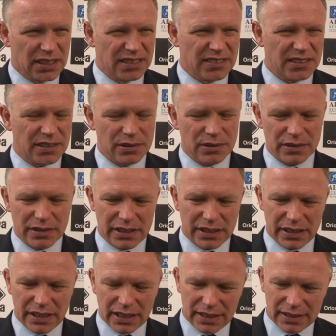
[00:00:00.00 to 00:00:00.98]
you know,
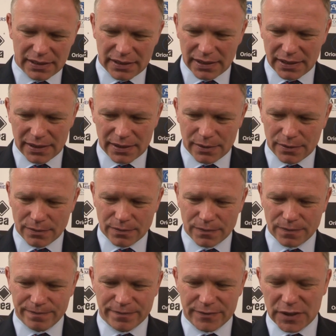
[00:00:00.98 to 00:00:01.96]
that
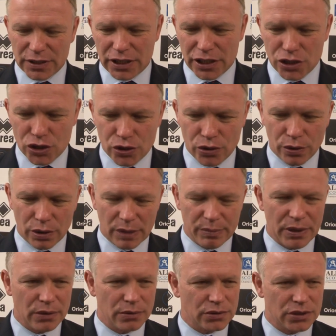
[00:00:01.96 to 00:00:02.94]
and they stroll
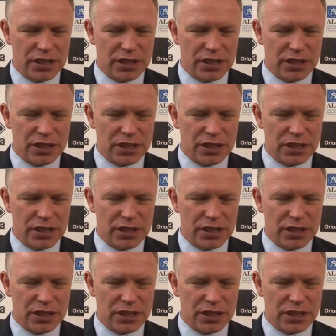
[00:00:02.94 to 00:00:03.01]
about.